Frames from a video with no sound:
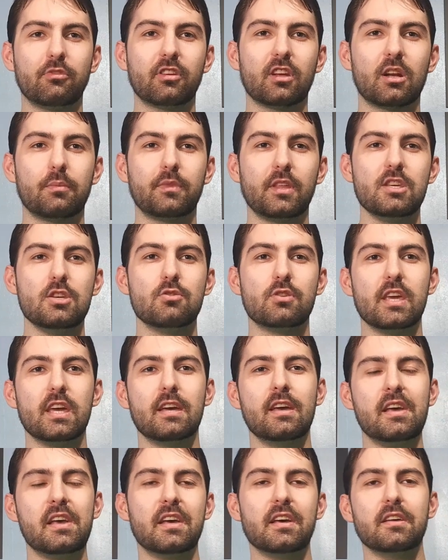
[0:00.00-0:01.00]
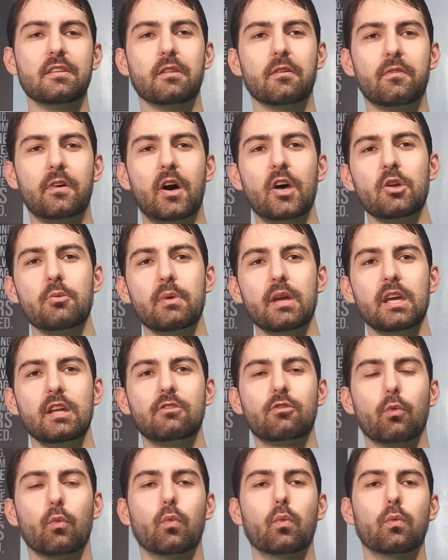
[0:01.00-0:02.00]
setup that you get in the Volume
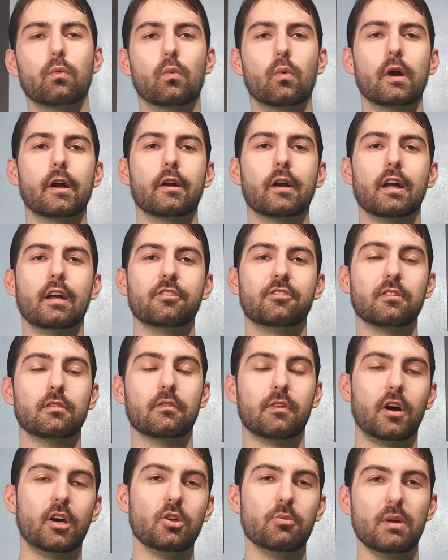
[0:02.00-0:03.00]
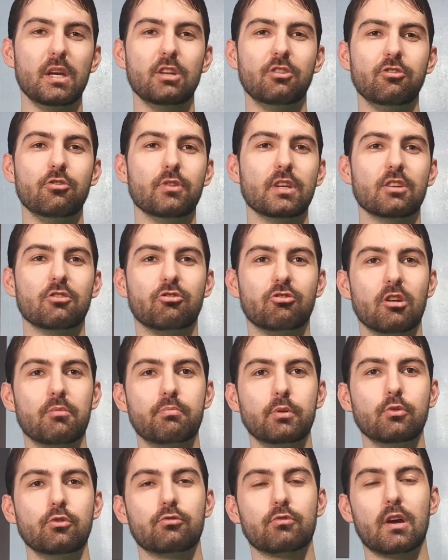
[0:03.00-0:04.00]
8s, whereas in the Volume 8s you get jet
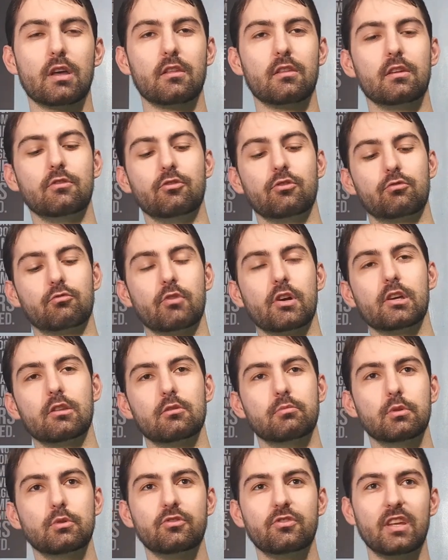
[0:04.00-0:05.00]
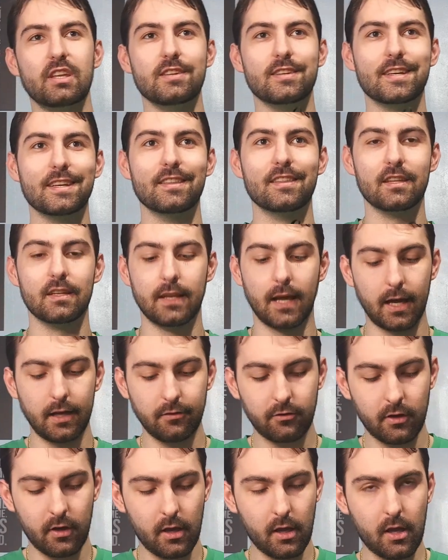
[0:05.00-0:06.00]
boost rather than just regular boost that you get in the
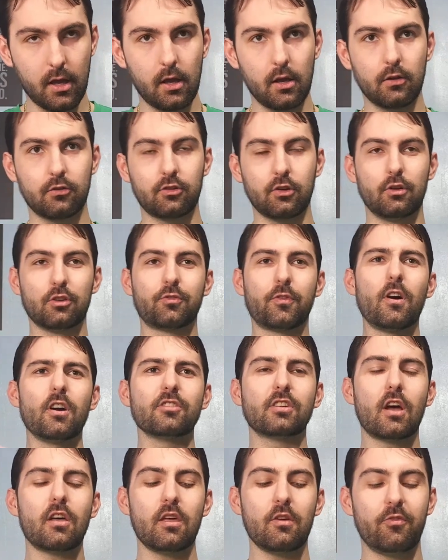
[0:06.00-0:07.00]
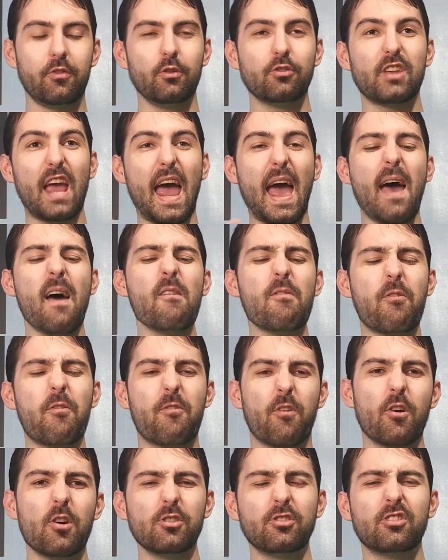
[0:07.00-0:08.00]
9s. So as far as how they feel, at
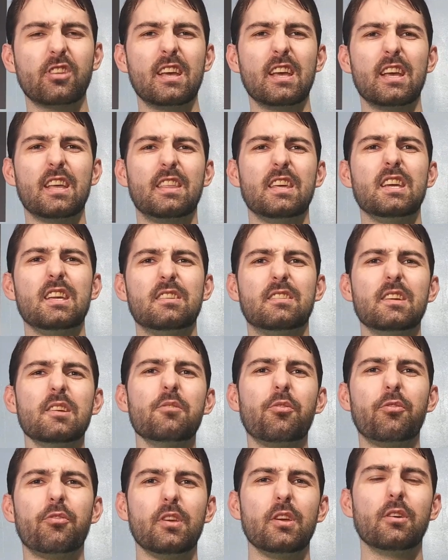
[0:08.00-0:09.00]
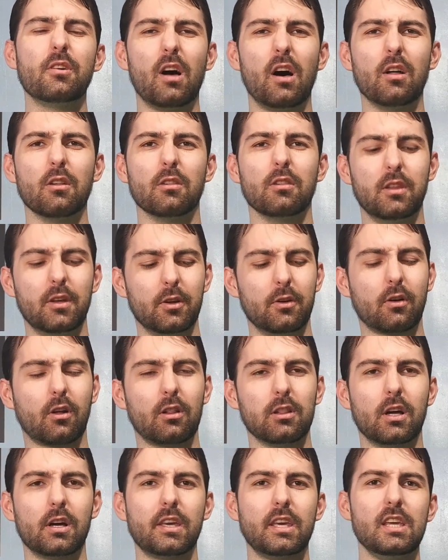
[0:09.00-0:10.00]
first they did feel a little
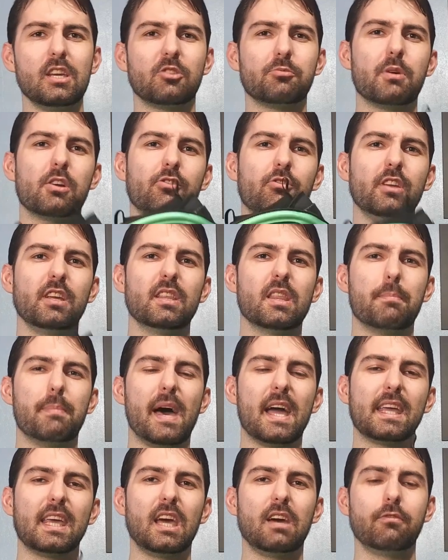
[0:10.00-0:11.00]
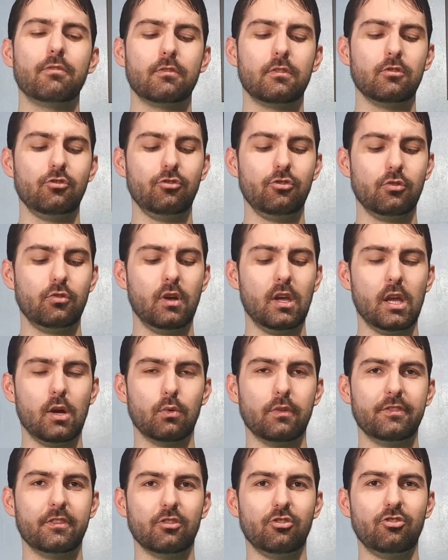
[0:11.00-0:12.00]
clunky, especially in the back half of the shoe
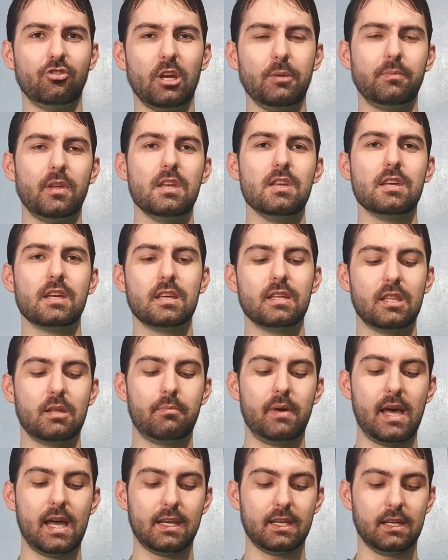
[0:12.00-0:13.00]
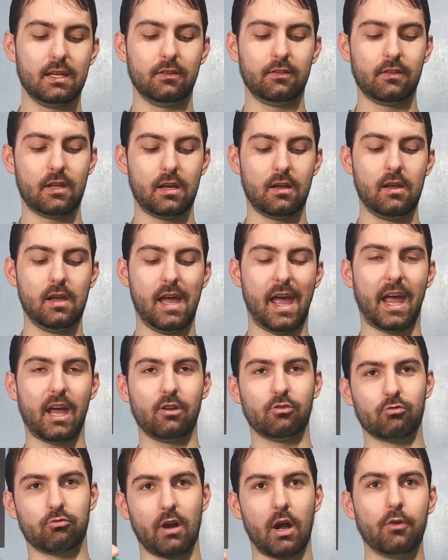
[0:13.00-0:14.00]
with the shape that you get in the back, and it's not
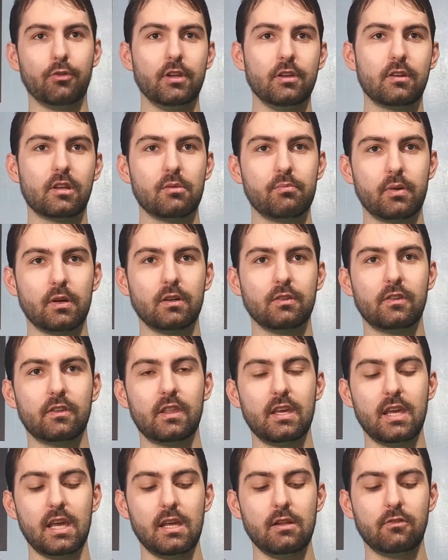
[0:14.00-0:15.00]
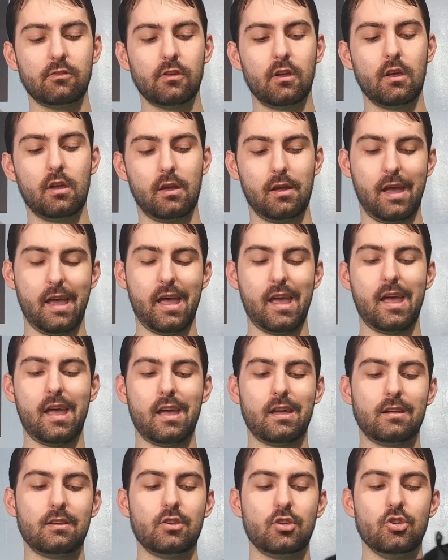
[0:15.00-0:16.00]
as rounded compared to the 8s.
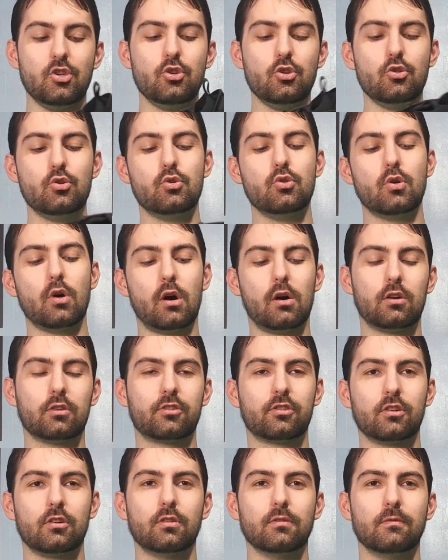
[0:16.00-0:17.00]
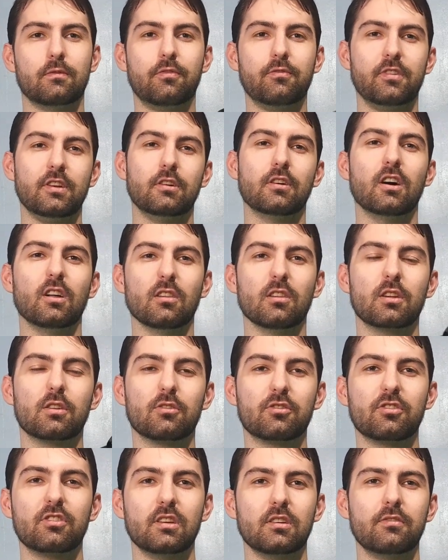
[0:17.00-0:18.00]
And you also feel a little
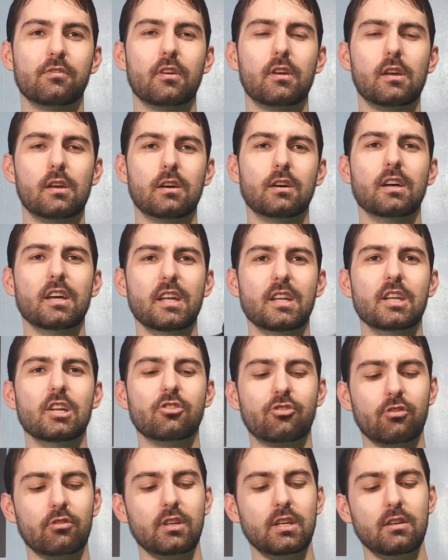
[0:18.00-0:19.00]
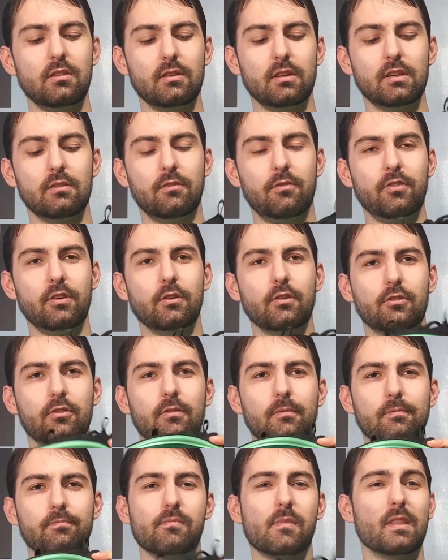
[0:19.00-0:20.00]
stiff initially. It feels
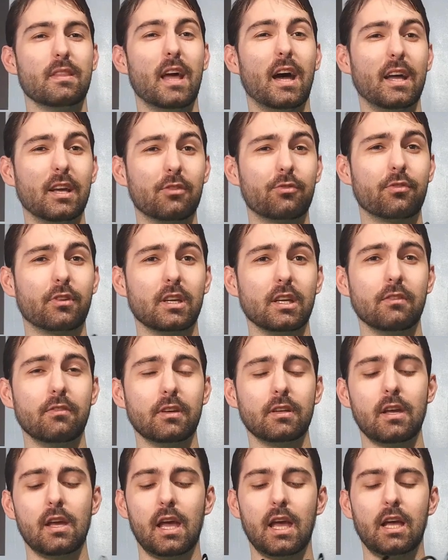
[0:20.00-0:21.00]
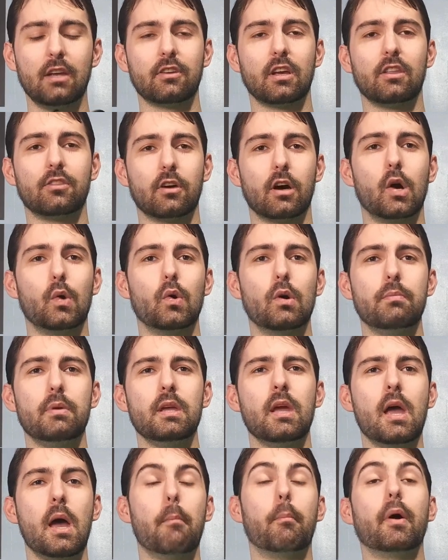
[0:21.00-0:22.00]
not as forgiving as I thought it would
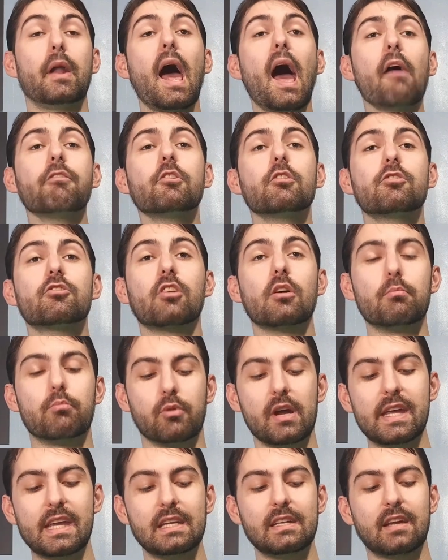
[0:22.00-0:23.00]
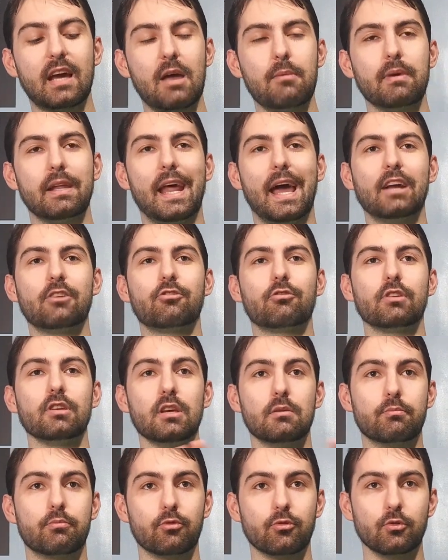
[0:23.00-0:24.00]
be. But after some break-in time, it actually
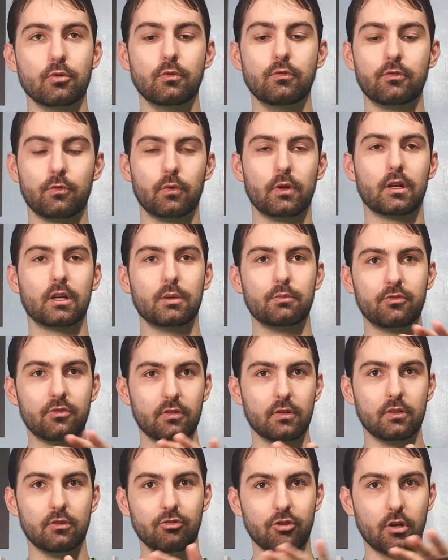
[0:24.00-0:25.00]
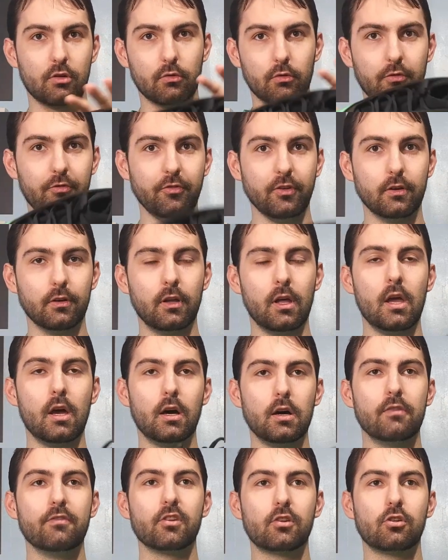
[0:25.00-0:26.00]
improves when it comes to the general feel
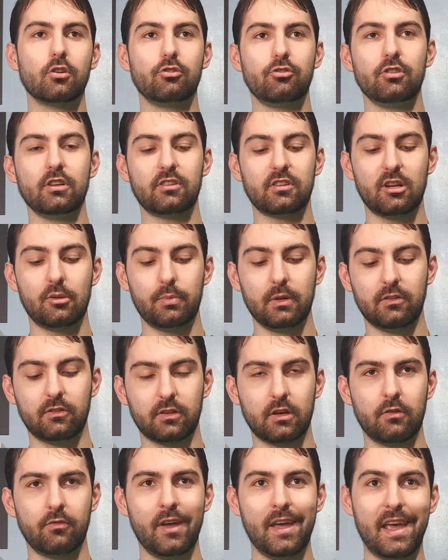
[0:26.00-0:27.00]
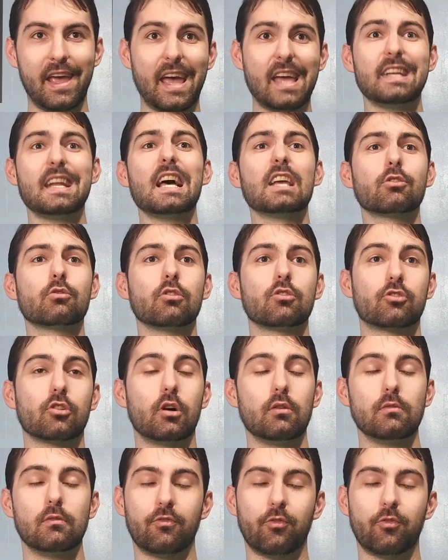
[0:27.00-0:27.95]
of the cushioning setup itself. And as a result,